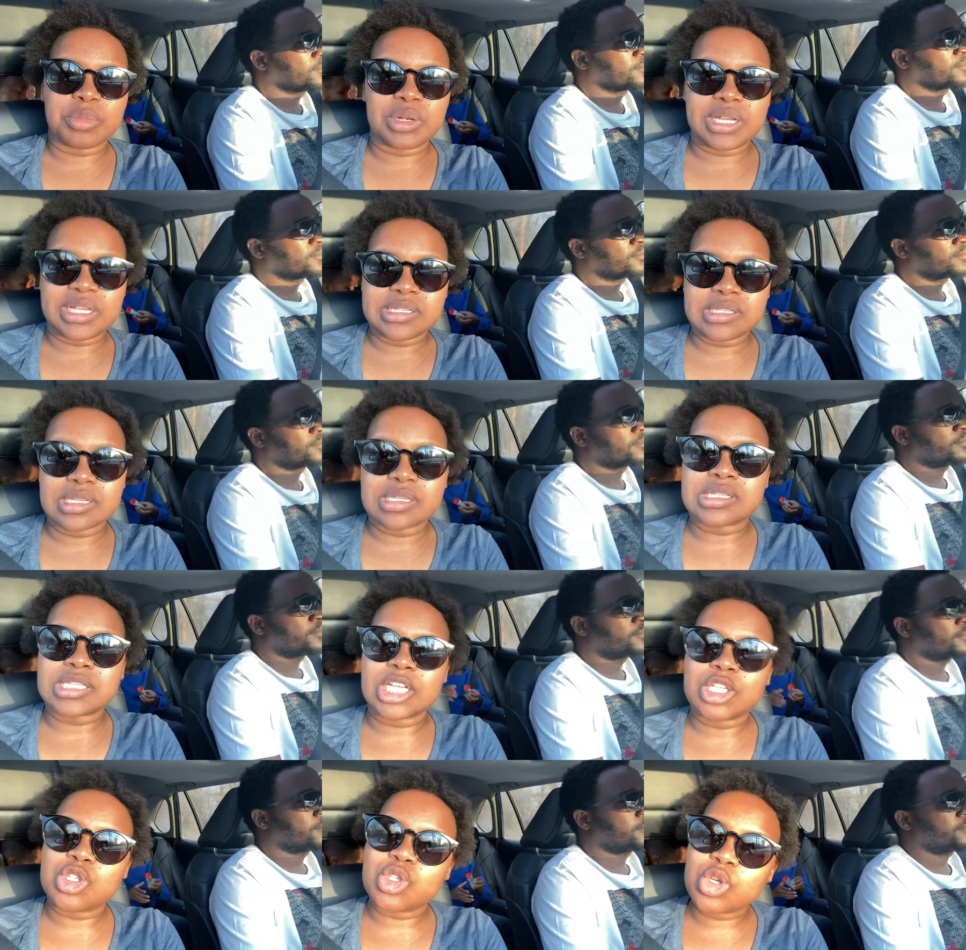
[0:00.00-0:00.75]

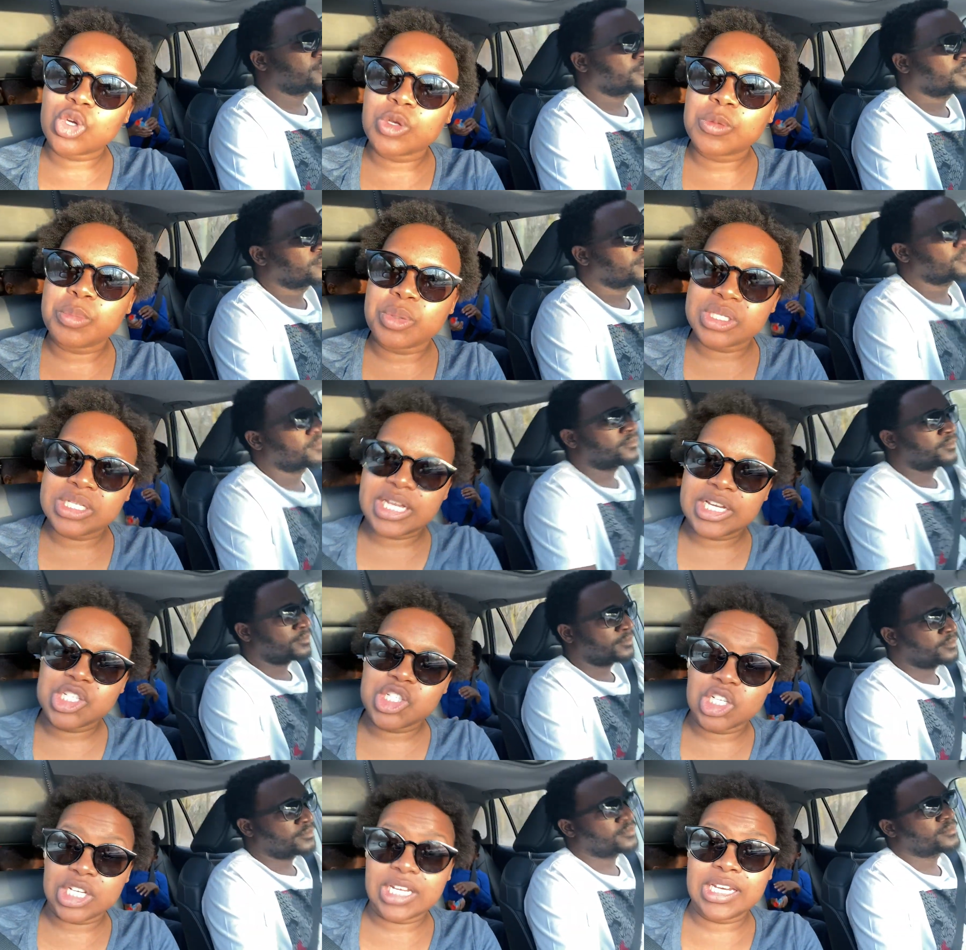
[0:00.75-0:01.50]
Speaker 1: places that you could
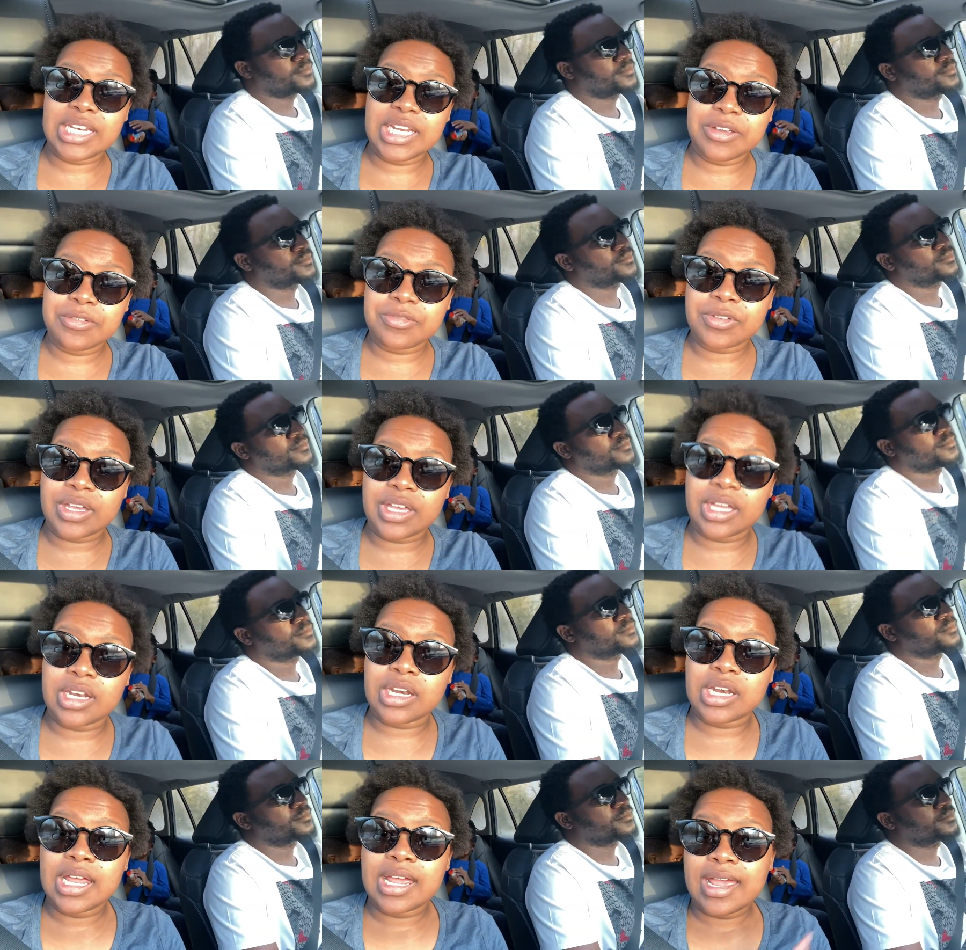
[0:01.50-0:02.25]
potentially live
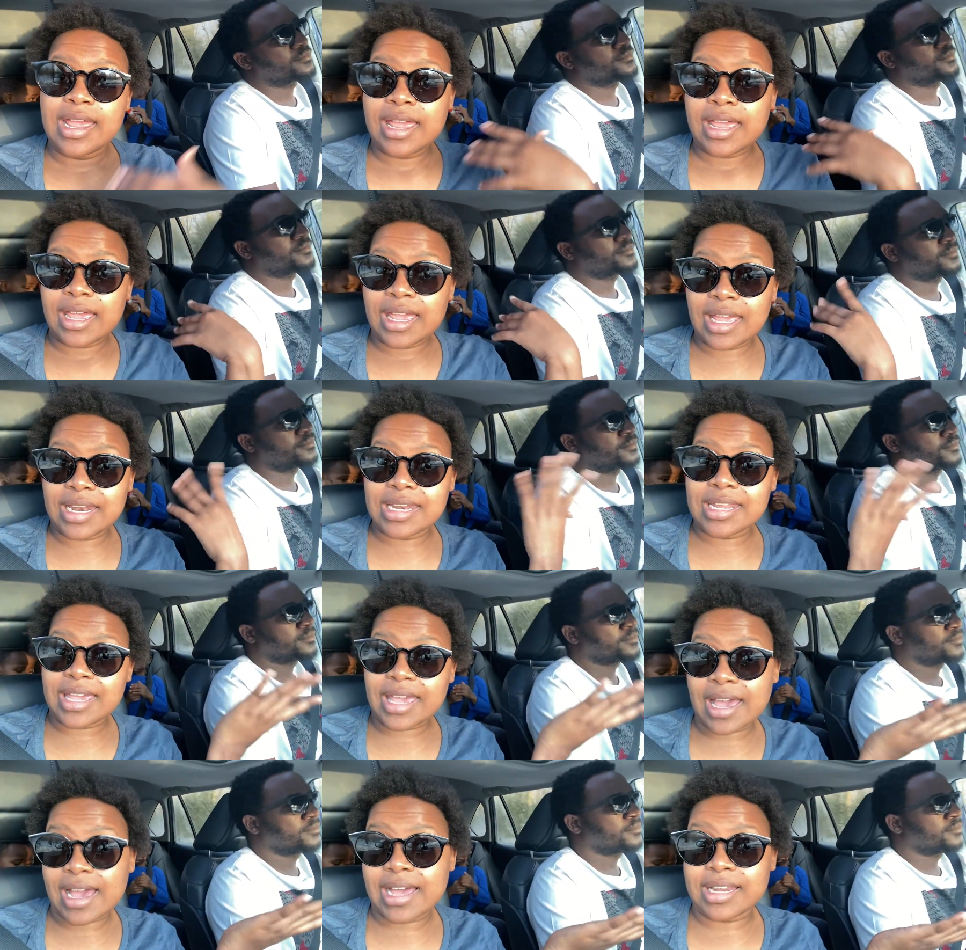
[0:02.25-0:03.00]
in
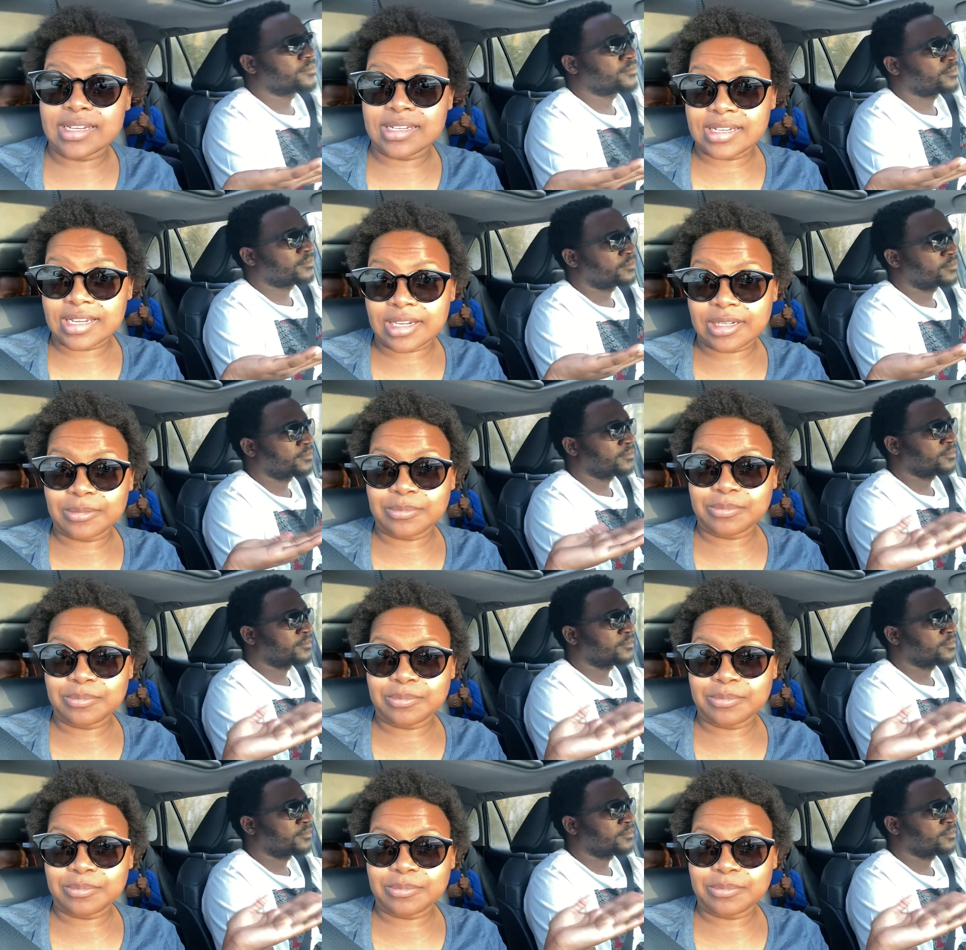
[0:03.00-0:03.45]
in Canada.